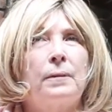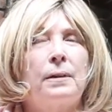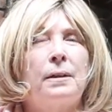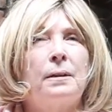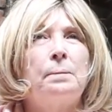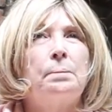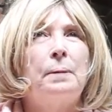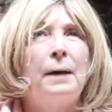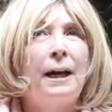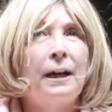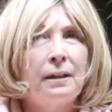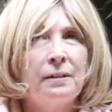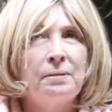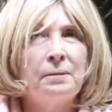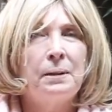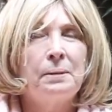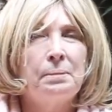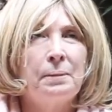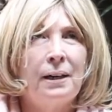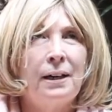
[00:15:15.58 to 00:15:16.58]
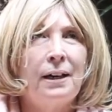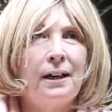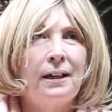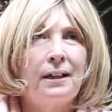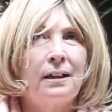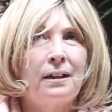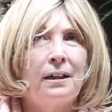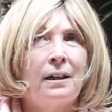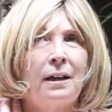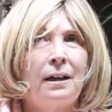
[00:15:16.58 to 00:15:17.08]
in the back of my
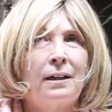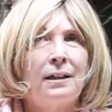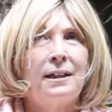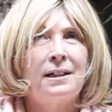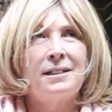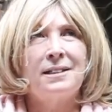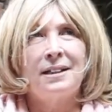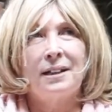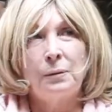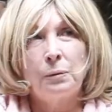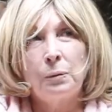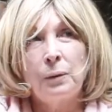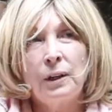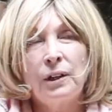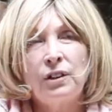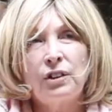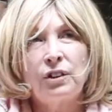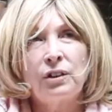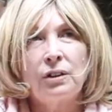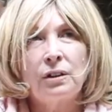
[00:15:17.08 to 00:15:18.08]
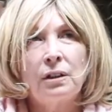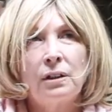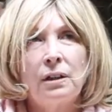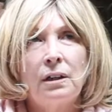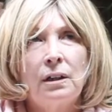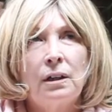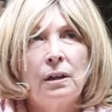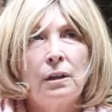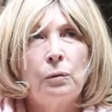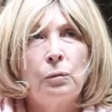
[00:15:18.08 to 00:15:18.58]
mind, I guess I wondered,
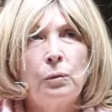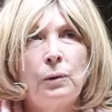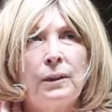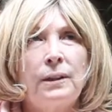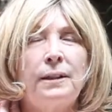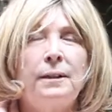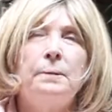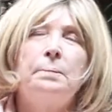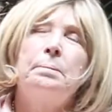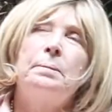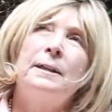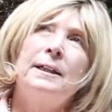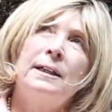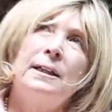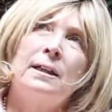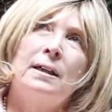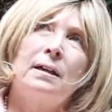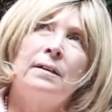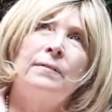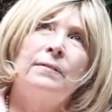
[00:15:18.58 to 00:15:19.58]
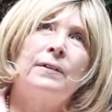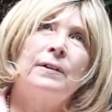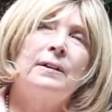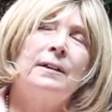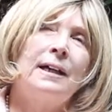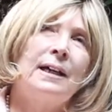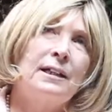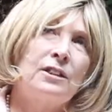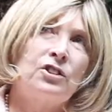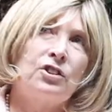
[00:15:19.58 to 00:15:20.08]
will it be of the
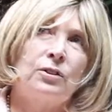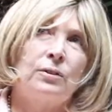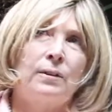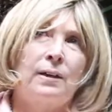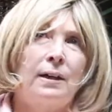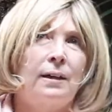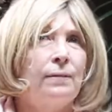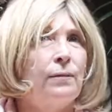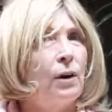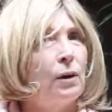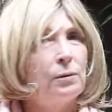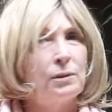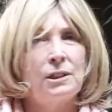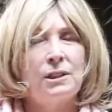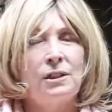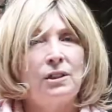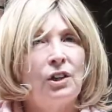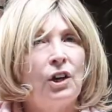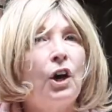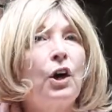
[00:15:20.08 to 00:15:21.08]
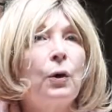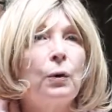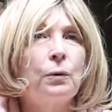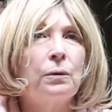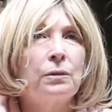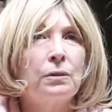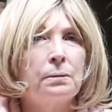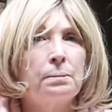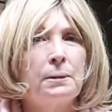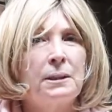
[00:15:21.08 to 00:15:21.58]
nature that I've always
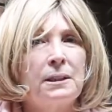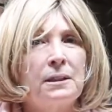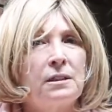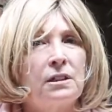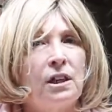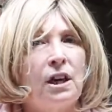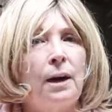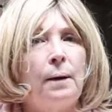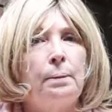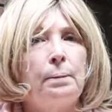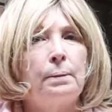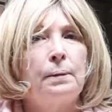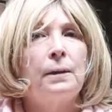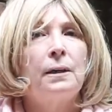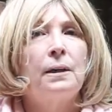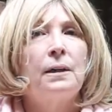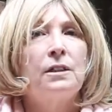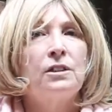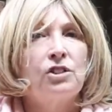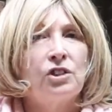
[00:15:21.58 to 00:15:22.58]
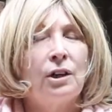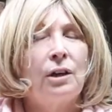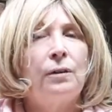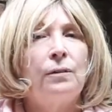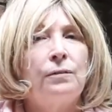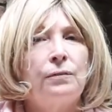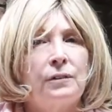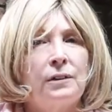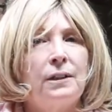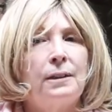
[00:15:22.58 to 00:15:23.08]
known to be the top
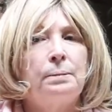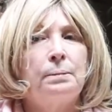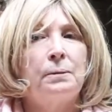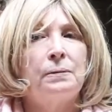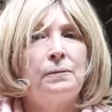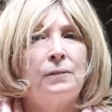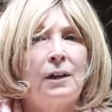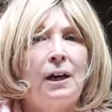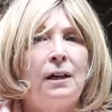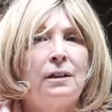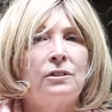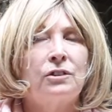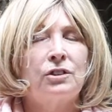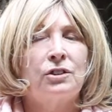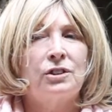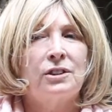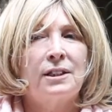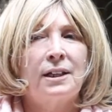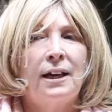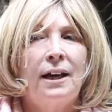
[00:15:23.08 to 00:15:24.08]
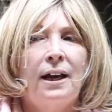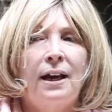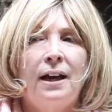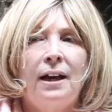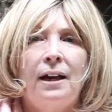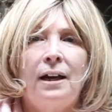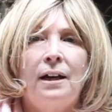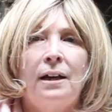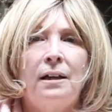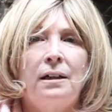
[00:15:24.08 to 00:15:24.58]
shelf type of doctors?
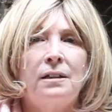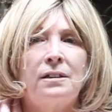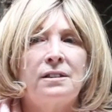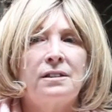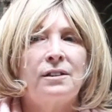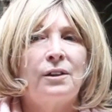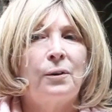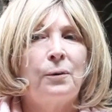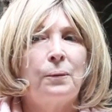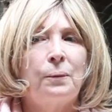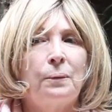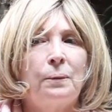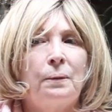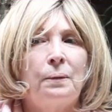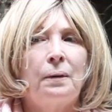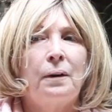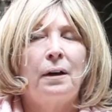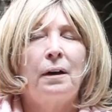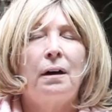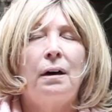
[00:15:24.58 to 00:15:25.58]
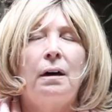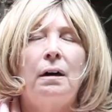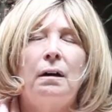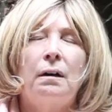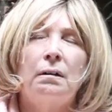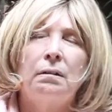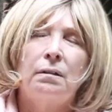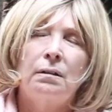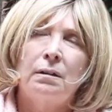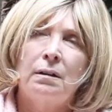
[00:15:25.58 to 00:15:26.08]
And so,
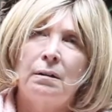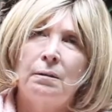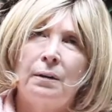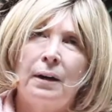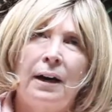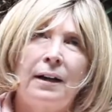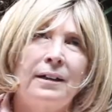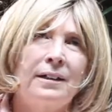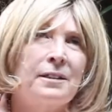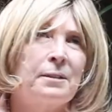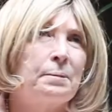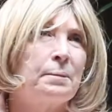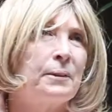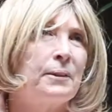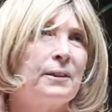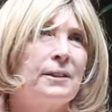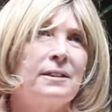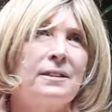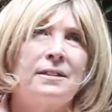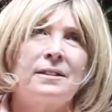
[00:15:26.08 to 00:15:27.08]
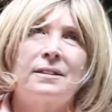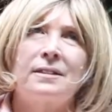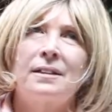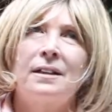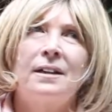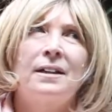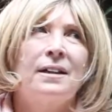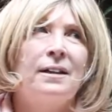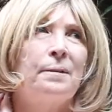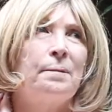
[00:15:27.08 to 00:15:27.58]
oh, I experienced
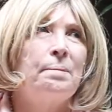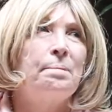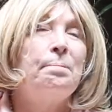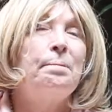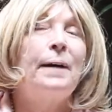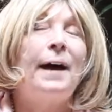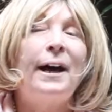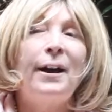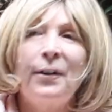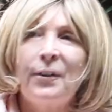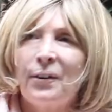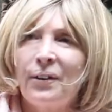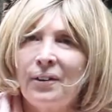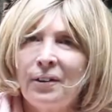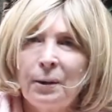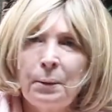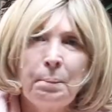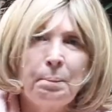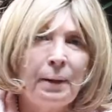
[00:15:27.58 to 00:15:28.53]
better